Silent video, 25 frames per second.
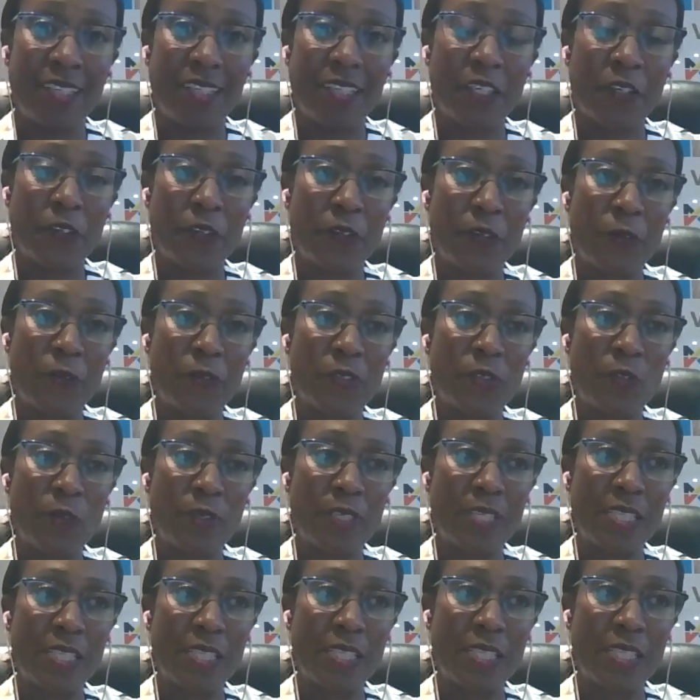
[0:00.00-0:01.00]
you know, so
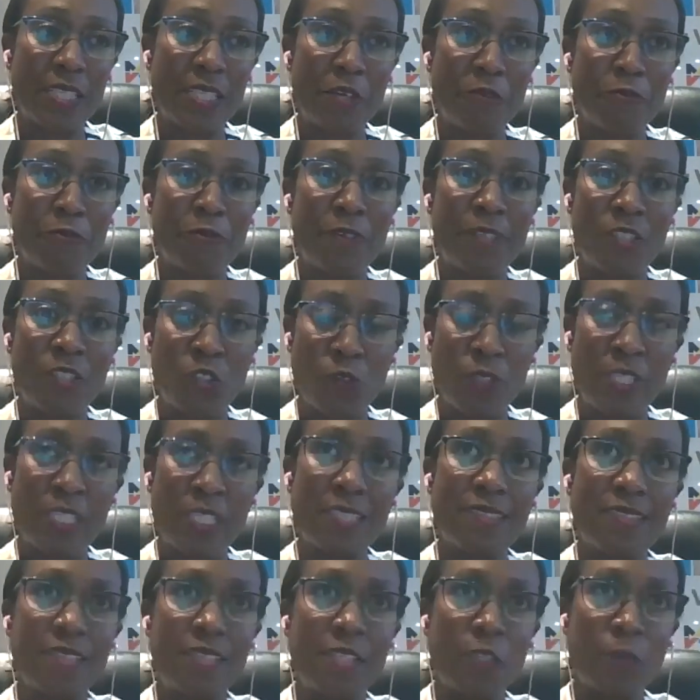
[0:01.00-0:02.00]
that if, as
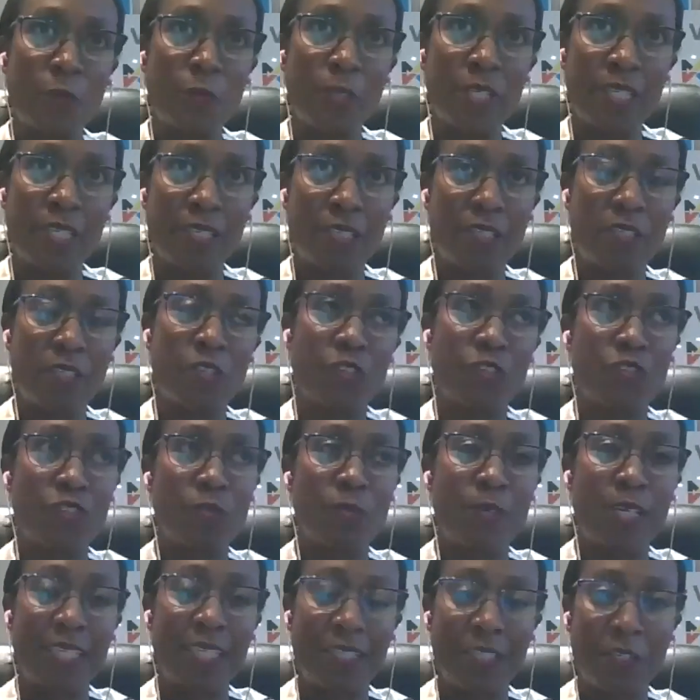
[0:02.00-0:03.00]
Julie is saying, you work in industry
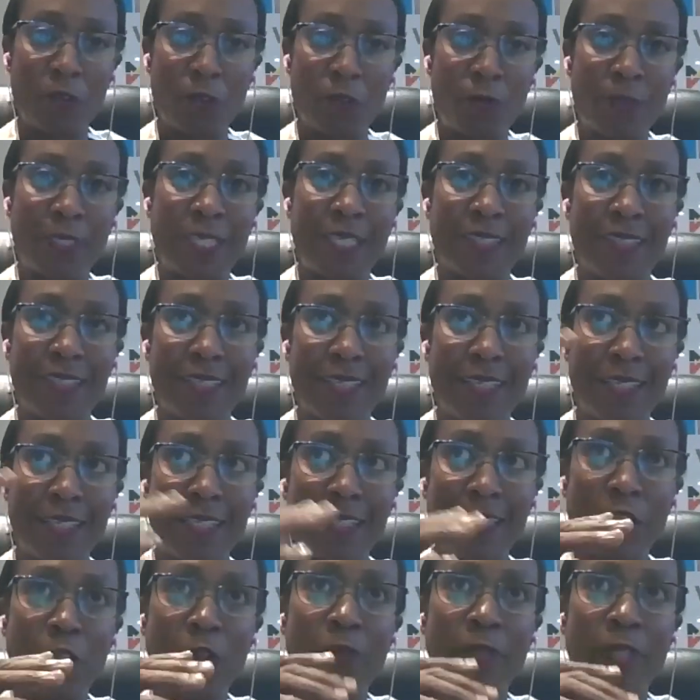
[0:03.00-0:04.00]
where, you know, that
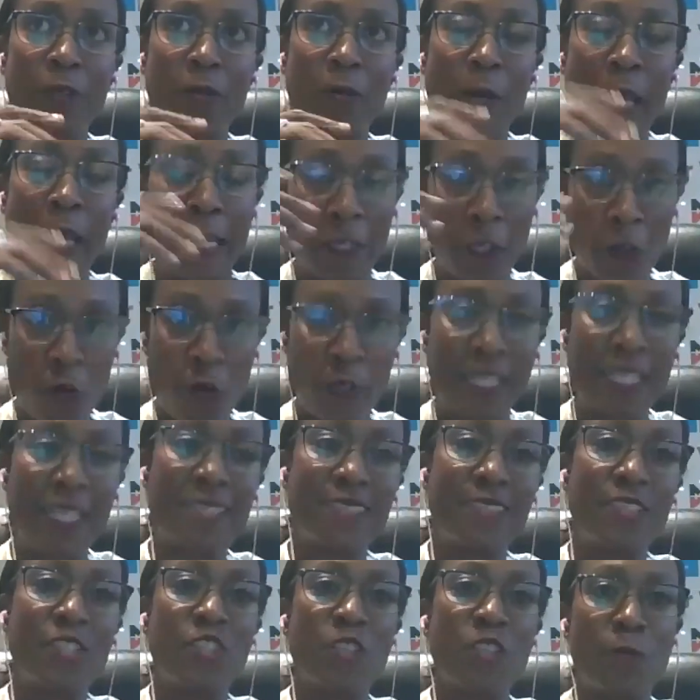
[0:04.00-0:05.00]
you're in an
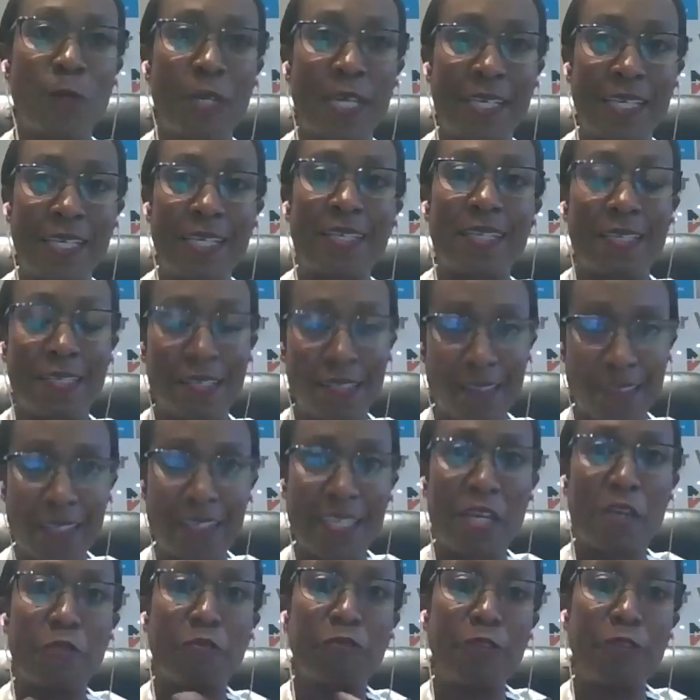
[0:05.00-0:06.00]
organization where it is that
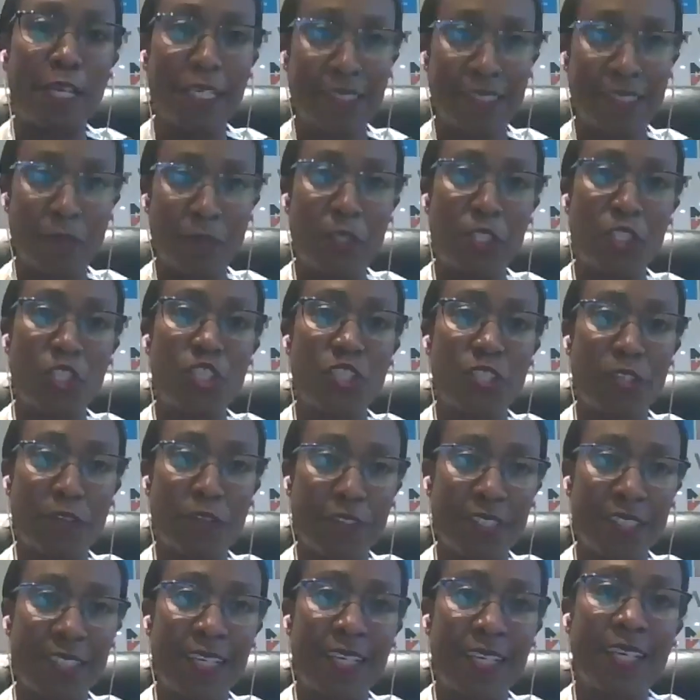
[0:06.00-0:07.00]
there are flexible
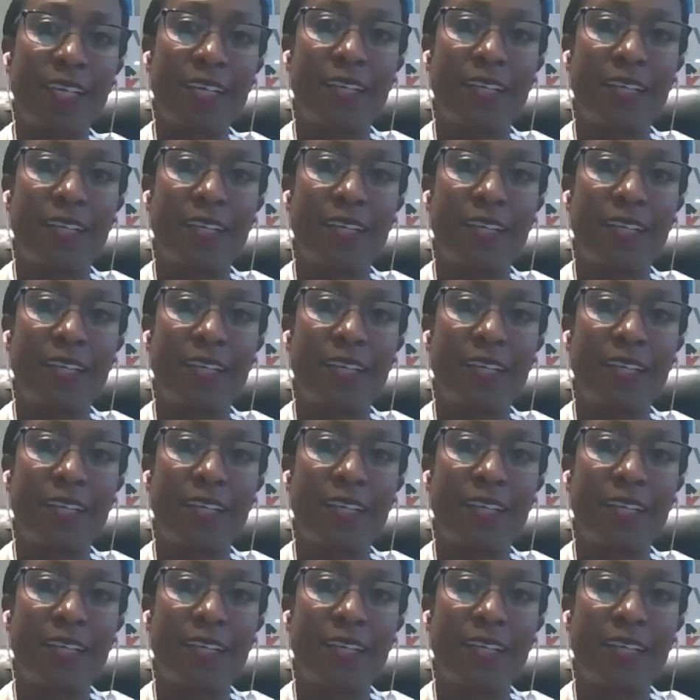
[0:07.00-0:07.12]
shifts,